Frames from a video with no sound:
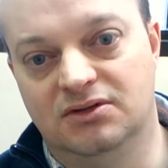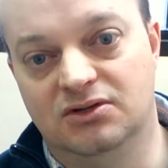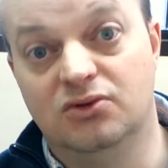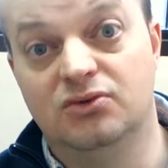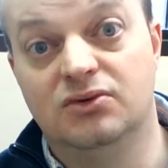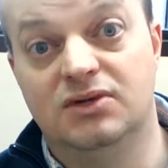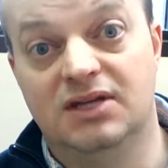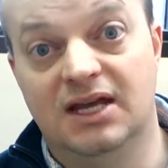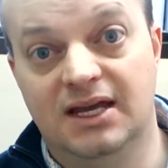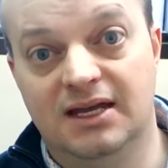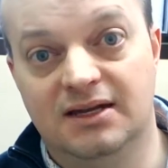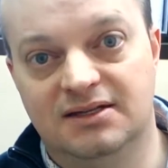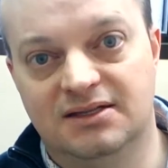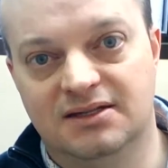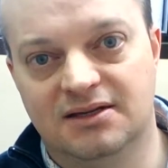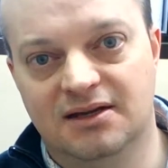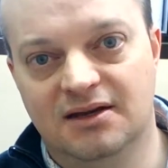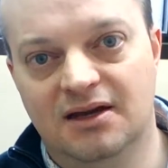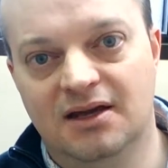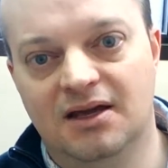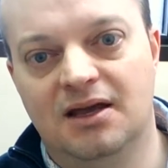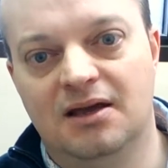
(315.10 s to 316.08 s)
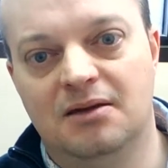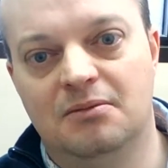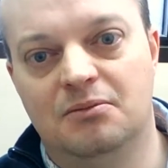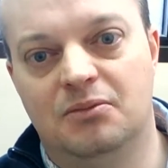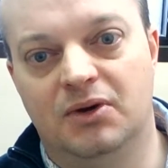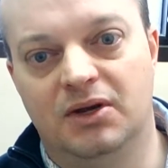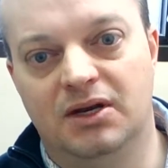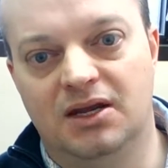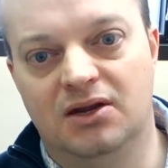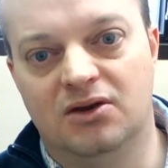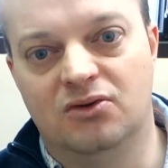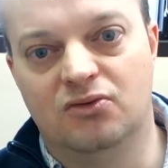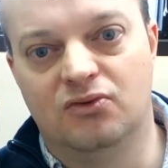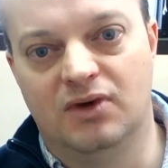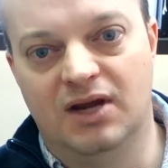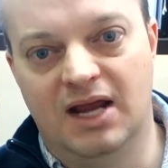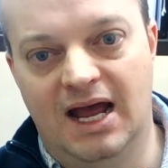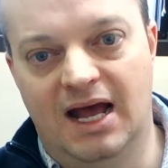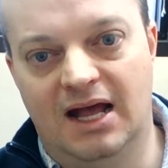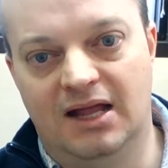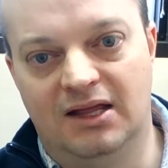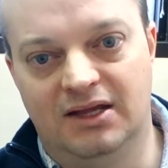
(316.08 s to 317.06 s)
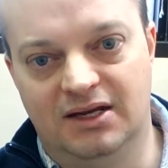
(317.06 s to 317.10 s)
dates. But in
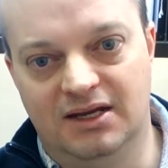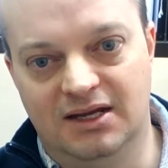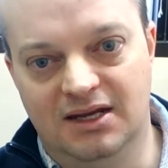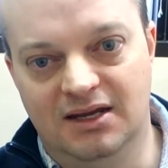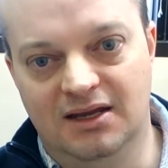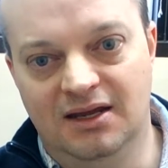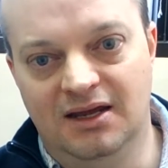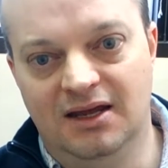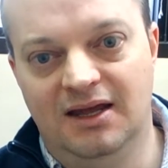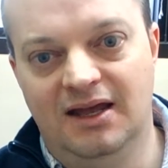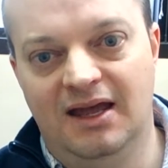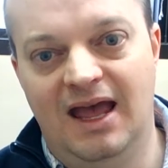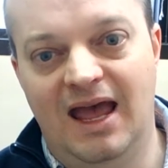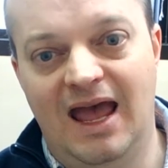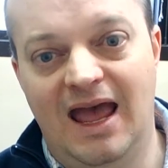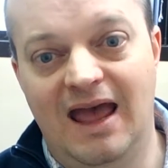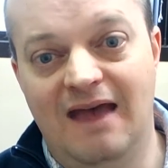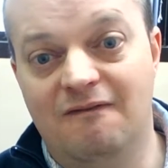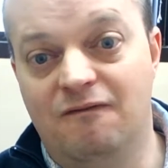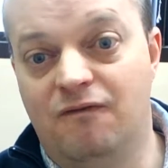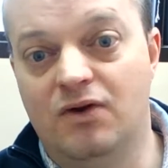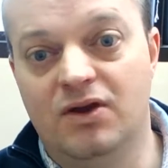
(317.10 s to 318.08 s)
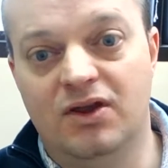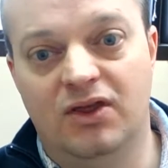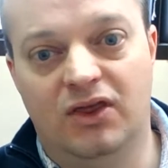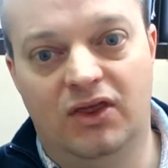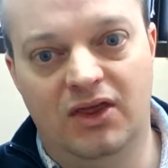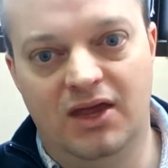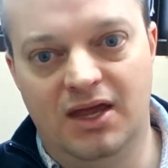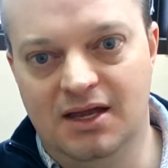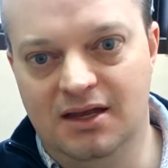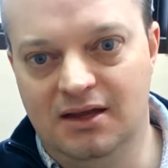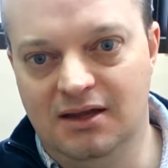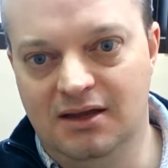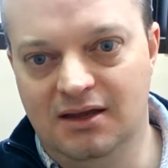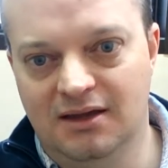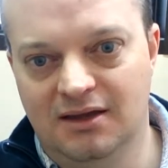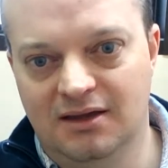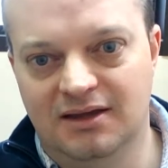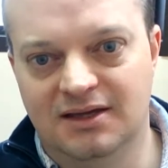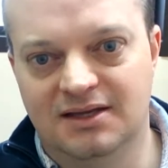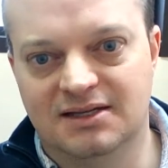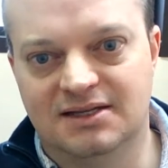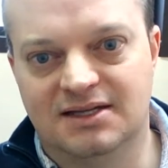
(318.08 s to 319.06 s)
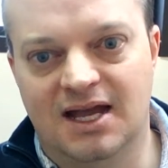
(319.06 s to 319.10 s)
reality, everything
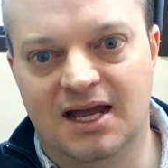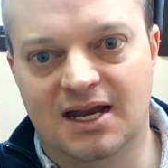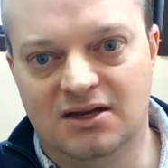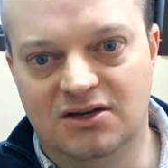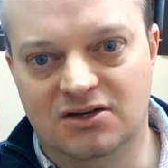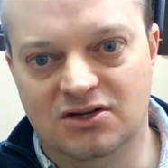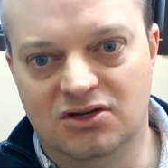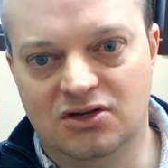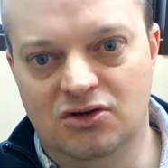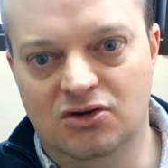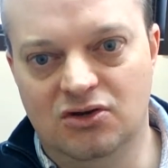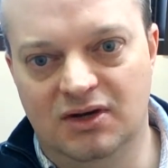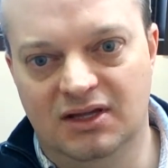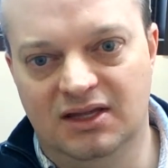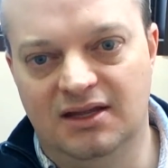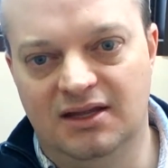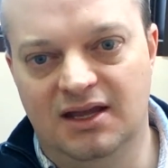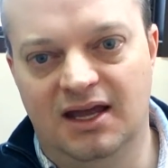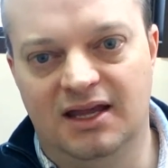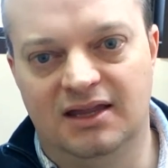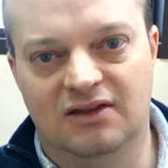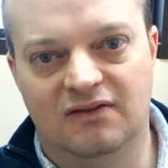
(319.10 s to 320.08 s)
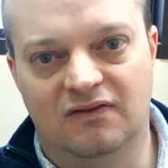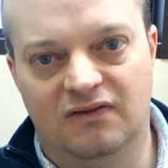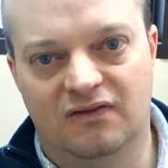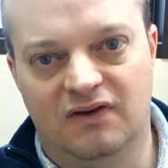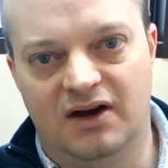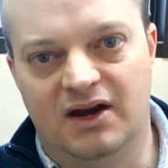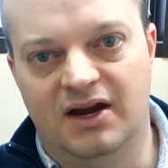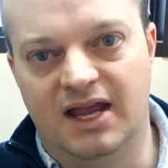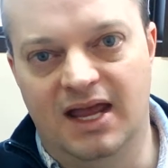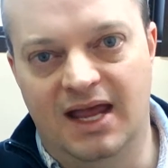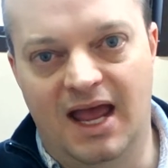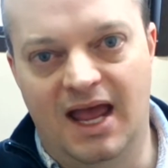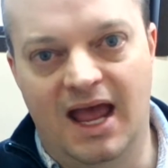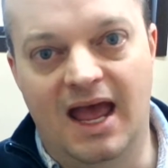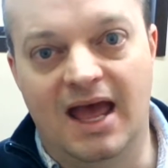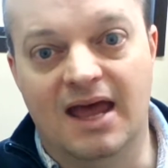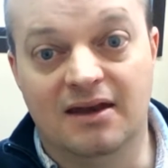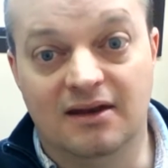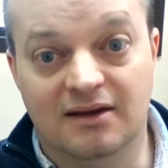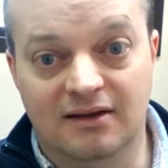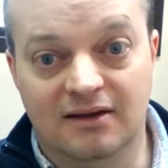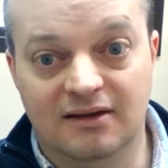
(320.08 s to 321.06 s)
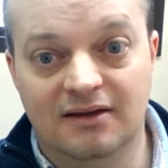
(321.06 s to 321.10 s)
is kind of due at the very
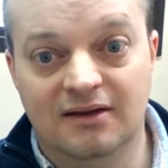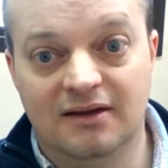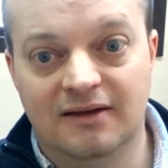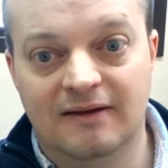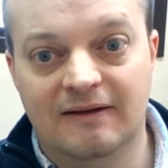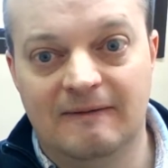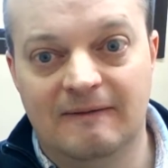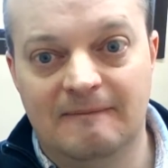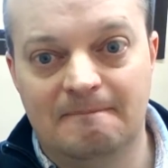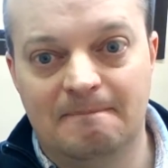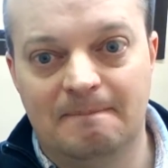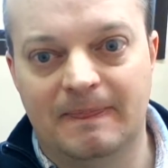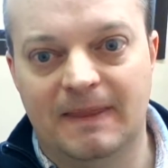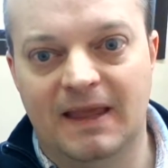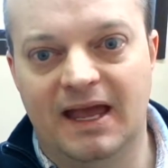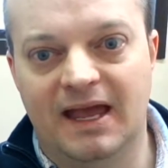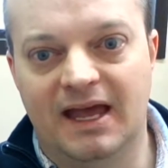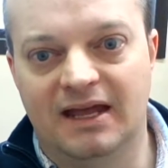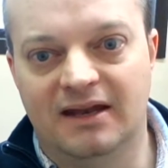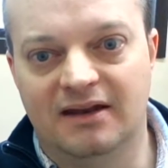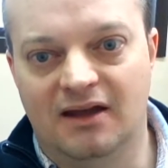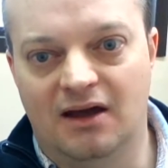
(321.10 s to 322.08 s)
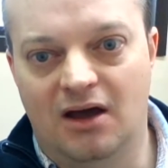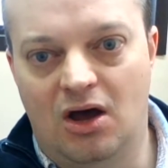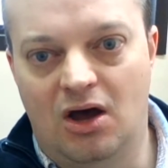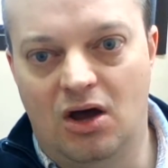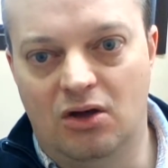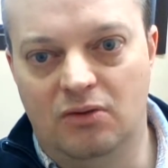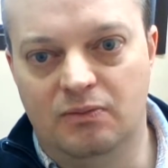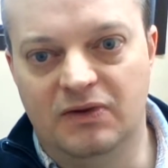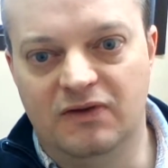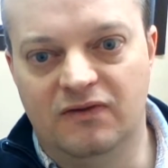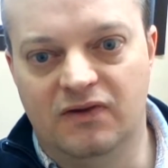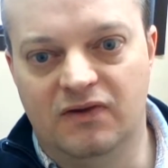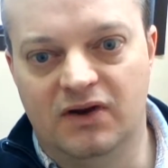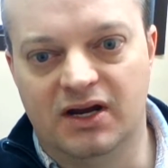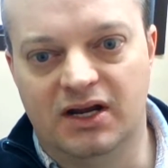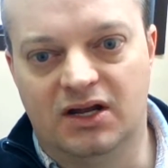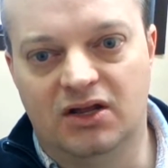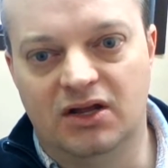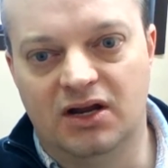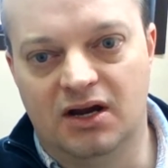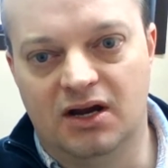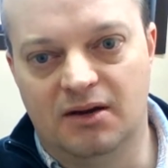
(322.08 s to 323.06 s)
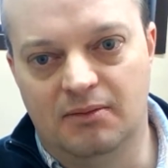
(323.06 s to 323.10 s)
end. And I'll be very
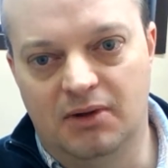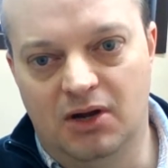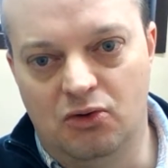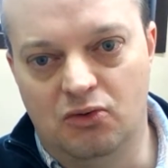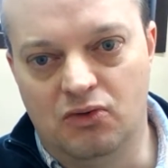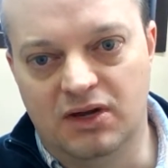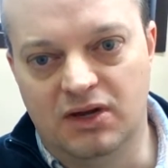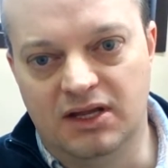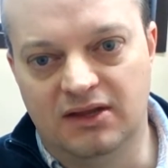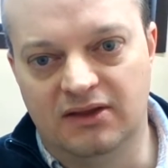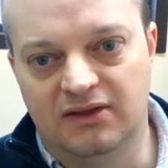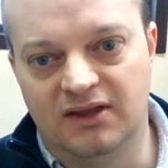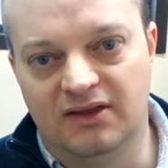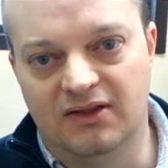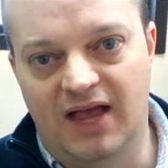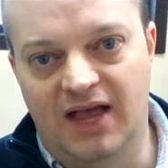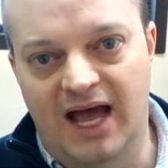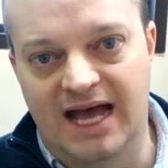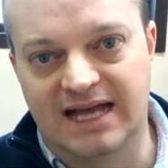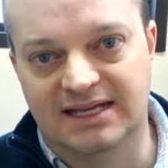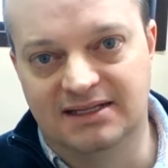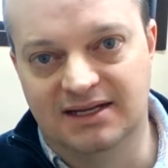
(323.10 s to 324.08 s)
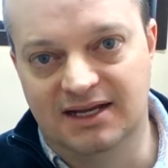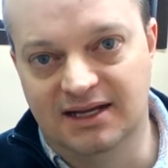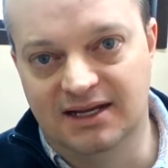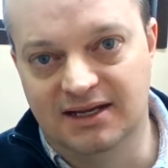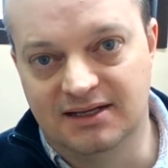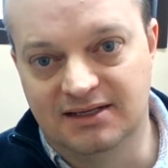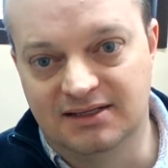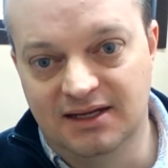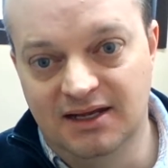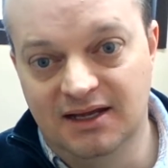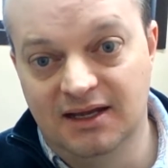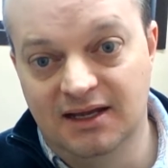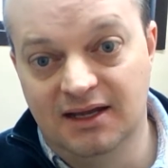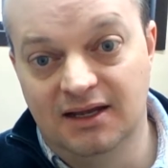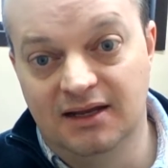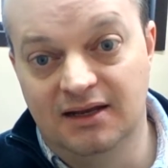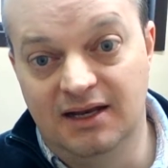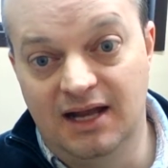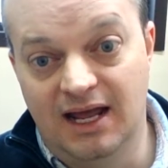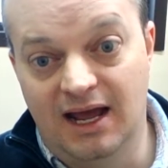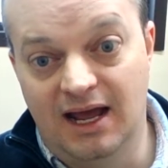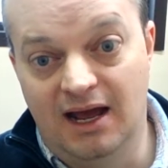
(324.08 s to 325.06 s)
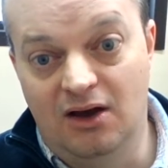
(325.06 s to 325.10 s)
clear about when the last day is.
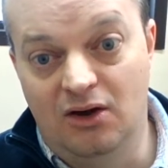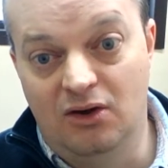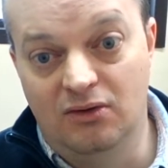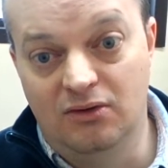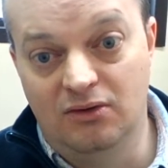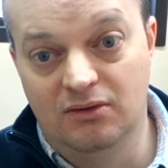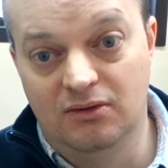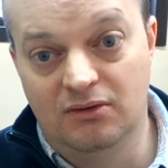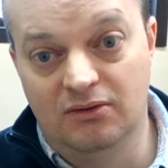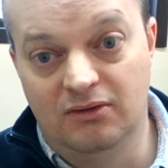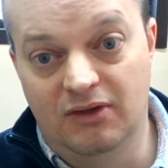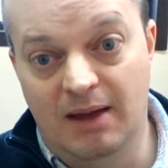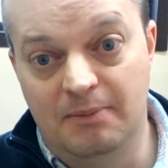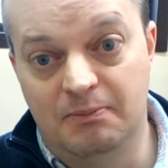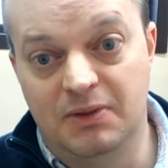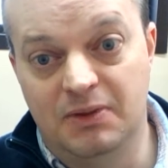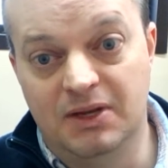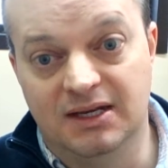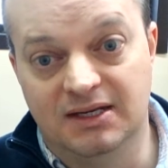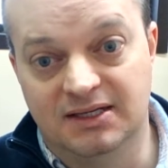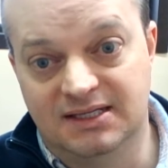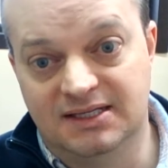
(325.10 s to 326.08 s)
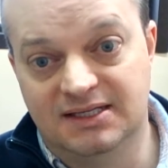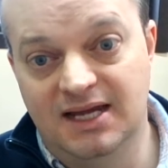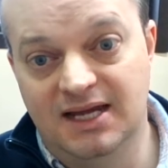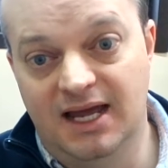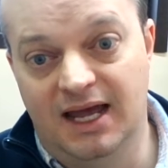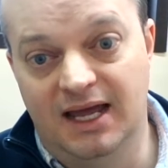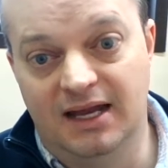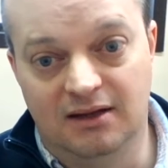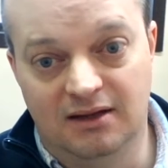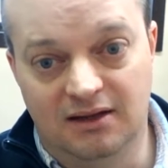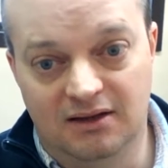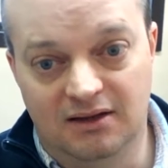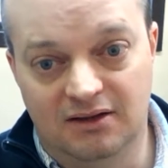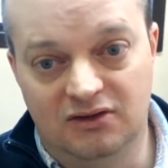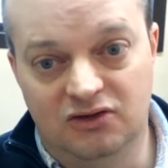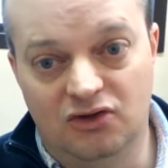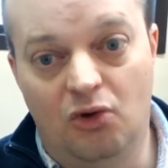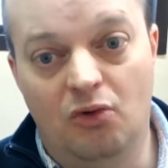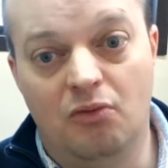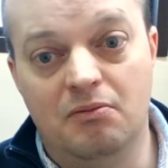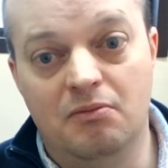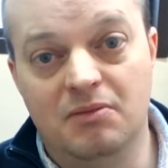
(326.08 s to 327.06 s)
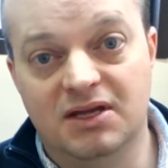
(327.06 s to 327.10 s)
Now, that being said,
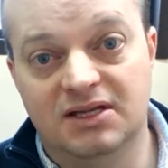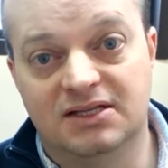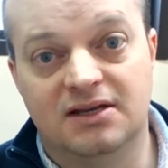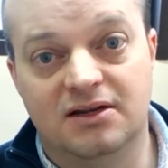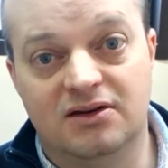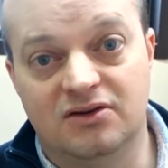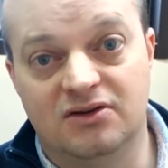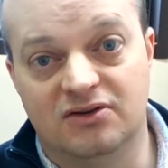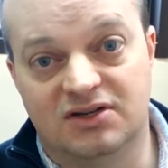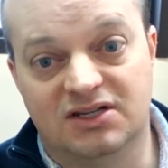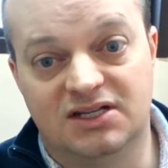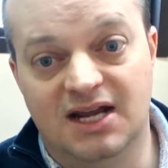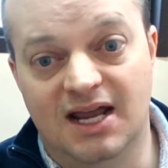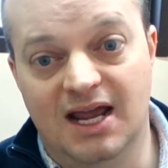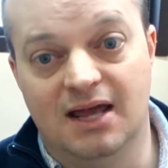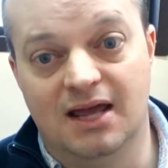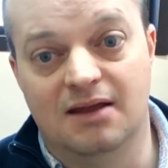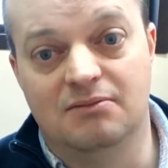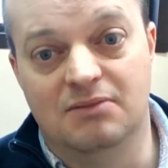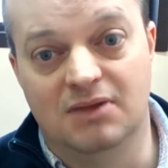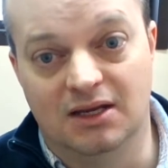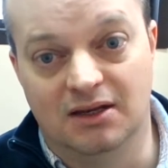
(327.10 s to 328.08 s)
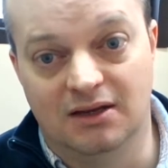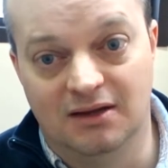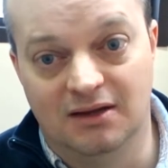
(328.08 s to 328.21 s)
don't misunderstand me,